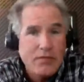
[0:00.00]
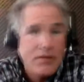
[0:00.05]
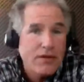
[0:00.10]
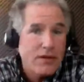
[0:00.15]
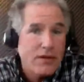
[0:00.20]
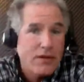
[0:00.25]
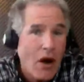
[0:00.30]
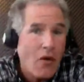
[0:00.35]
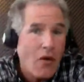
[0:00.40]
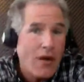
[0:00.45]

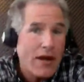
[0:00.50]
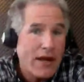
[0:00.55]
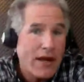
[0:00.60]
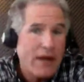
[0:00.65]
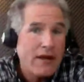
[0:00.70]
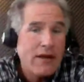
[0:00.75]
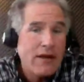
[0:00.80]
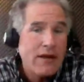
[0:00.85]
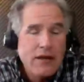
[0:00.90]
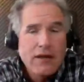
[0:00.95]
knowing
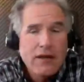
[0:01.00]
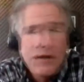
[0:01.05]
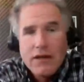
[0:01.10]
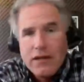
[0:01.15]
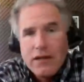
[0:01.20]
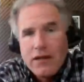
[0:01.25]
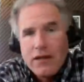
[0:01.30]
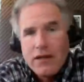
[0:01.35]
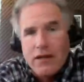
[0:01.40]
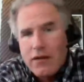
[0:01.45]

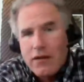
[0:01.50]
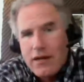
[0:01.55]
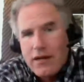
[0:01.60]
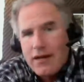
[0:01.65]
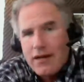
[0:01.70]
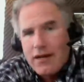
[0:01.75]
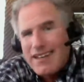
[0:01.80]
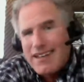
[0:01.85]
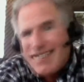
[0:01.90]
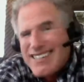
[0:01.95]
you know
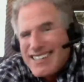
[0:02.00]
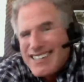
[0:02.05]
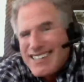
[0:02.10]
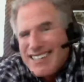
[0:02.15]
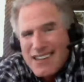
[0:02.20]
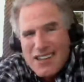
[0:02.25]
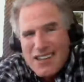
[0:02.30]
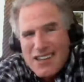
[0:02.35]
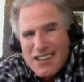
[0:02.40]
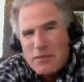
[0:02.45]
a
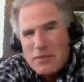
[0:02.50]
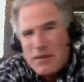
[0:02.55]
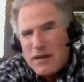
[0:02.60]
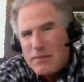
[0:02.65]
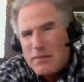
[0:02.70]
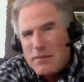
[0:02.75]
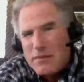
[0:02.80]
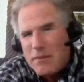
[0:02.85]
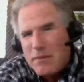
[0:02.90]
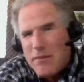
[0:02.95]
little bit
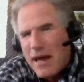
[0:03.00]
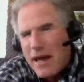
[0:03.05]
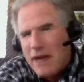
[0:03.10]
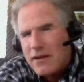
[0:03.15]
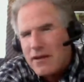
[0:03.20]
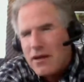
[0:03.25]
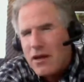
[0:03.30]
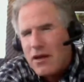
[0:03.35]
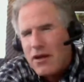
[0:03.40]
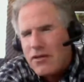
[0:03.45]
about patent
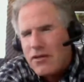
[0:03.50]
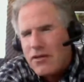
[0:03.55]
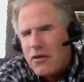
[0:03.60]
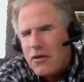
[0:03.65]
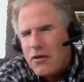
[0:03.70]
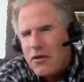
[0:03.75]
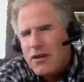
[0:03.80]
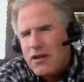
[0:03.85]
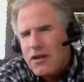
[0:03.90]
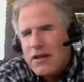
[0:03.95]
law
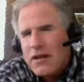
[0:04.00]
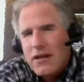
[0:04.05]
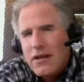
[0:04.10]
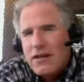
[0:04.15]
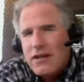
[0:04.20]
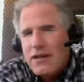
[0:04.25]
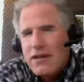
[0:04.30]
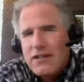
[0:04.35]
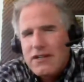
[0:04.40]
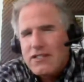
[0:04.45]
although you
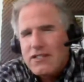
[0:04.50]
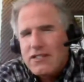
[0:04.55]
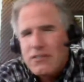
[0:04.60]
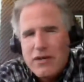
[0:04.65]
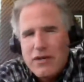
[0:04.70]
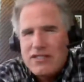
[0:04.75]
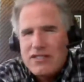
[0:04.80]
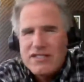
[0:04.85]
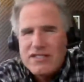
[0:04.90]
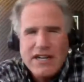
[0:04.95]
know as a
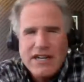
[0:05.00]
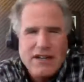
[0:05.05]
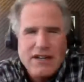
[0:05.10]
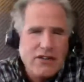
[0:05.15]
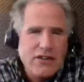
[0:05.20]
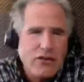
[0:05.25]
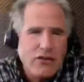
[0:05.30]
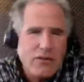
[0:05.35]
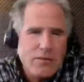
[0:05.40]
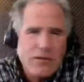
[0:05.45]
real
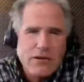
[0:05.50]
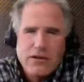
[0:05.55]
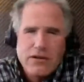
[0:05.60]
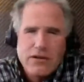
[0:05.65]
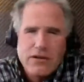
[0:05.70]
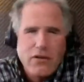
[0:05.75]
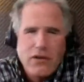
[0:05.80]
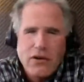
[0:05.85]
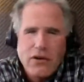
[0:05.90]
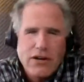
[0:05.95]
estate corporate
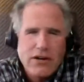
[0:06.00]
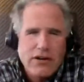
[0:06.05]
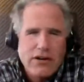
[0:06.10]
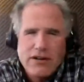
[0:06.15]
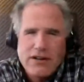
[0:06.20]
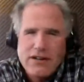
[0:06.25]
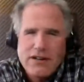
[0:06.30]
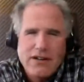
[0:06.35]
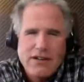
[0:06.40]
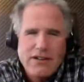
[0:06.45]

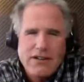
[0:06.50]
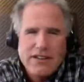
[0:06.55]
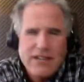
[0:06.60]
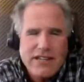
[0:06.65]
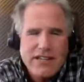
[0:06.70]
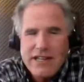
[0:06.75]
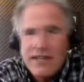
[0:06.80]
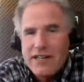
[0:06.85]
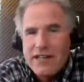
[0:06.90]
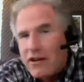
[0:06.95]
lawyer you know you
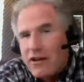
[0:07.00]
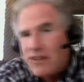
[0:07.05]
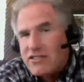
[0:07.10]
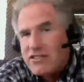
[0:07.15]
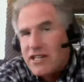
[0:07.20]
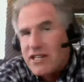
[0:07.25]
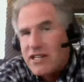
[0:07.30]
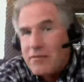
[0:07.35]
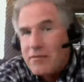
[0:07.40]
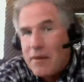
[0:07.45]
think you know
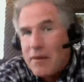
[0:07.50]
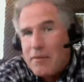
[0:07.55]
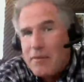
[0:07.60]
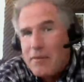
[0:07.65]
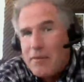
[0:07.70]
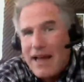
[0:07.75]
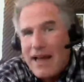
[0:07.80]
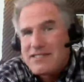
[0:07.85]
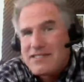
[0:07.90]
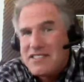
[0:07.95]
something about
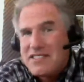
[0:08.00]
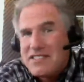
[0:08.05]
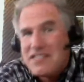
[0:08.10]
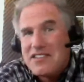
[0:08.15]
patents